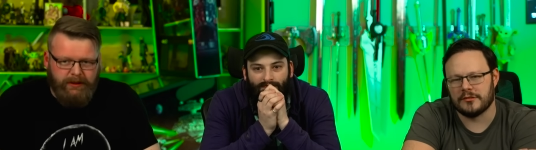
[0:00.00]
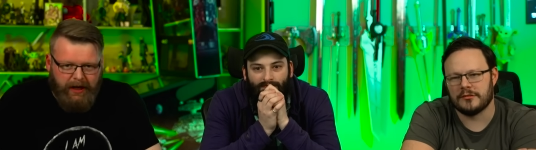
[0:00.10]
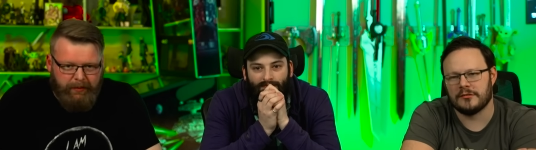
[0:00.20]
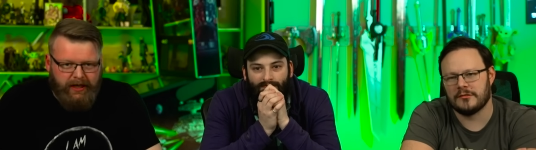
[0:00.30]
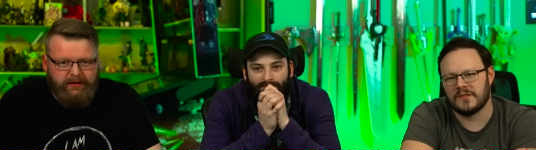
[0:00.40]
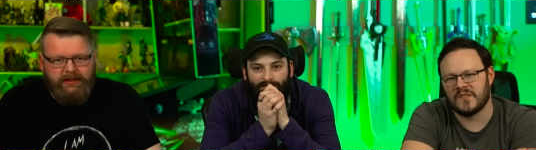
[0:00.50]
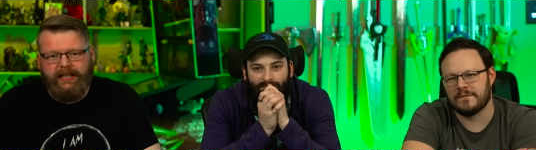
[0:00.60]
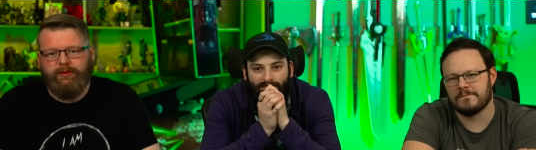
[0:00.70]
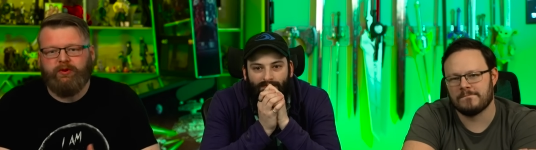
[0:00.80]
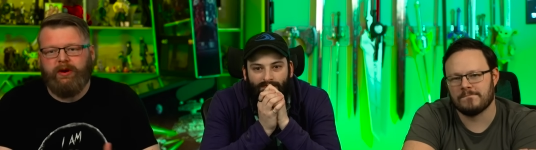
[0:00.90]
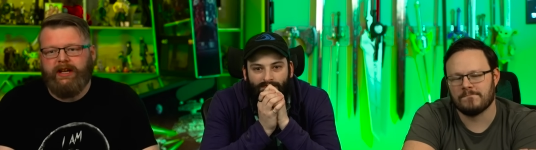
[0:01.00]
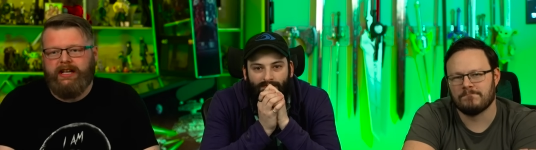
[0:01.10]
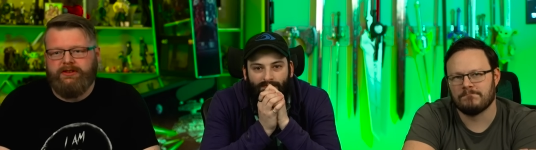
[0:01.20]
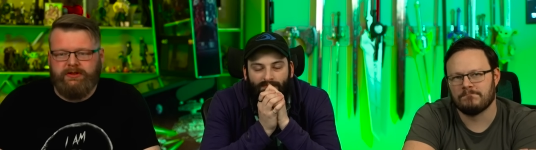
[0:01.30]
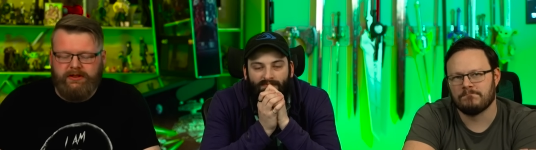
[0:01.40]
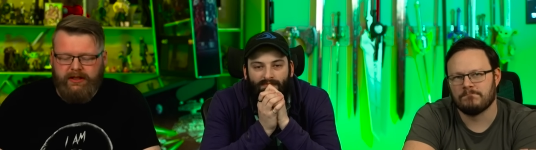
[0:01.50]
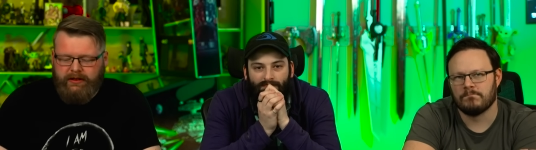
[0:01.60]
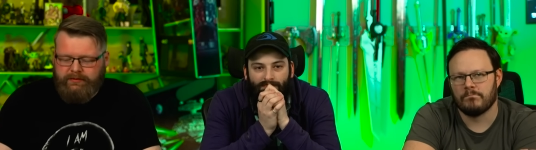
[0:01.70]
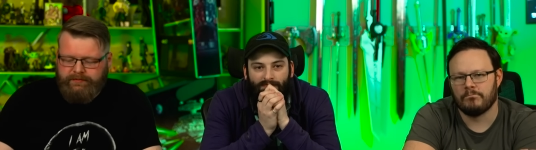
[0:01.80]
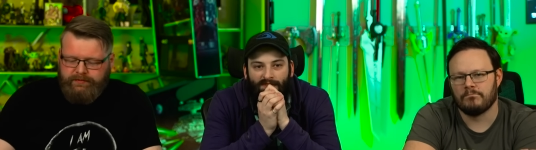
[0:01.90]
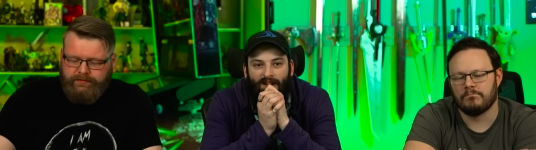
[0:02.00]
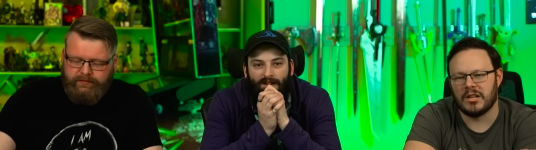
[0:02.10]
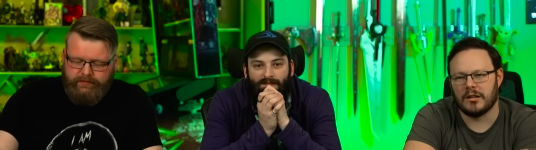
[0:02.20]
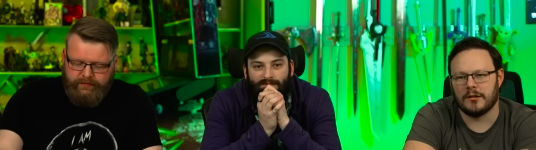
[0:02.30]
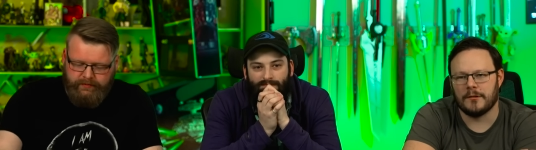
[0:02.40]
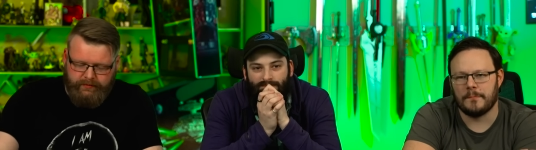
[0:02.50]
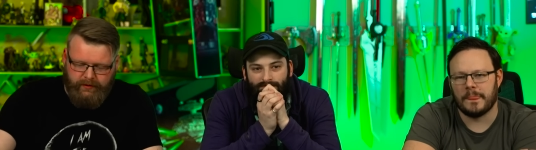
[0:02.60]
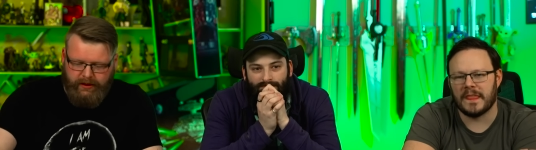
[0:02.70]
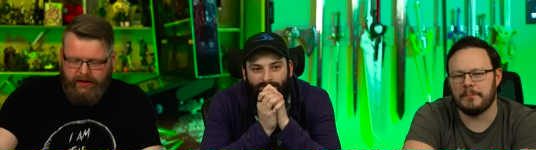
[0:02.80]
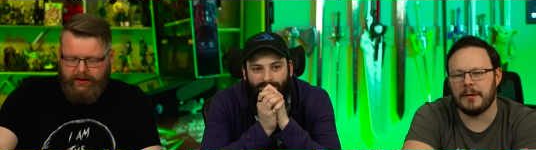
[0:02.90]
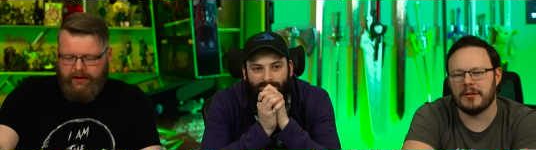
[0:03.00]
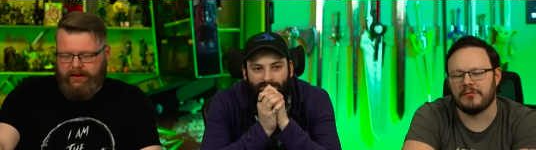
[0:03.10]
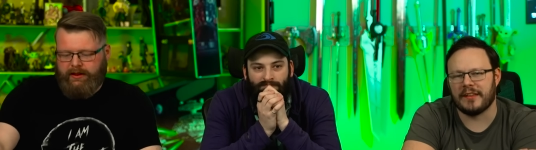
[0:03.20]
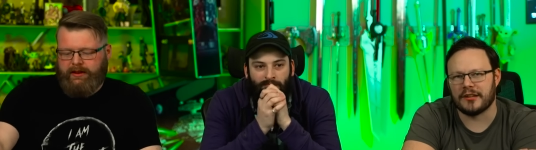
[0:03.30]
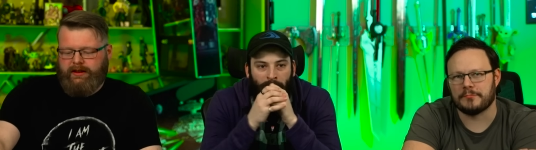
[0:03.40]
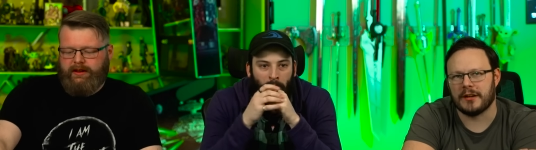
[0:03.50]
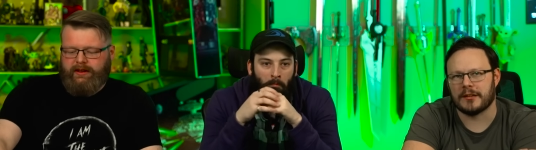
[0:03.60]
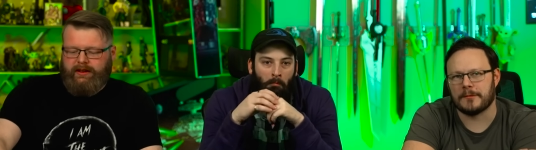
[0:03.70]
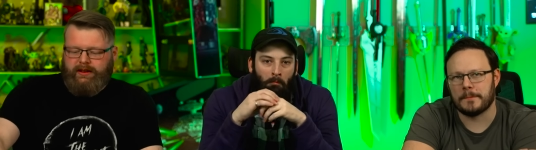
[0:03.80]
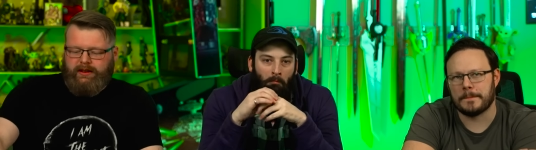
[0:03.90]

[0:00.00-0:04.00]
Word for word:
Speaker 1: Come on, man! Like he wasn't wearing a yellow suit there. No. No. It might be a flashback,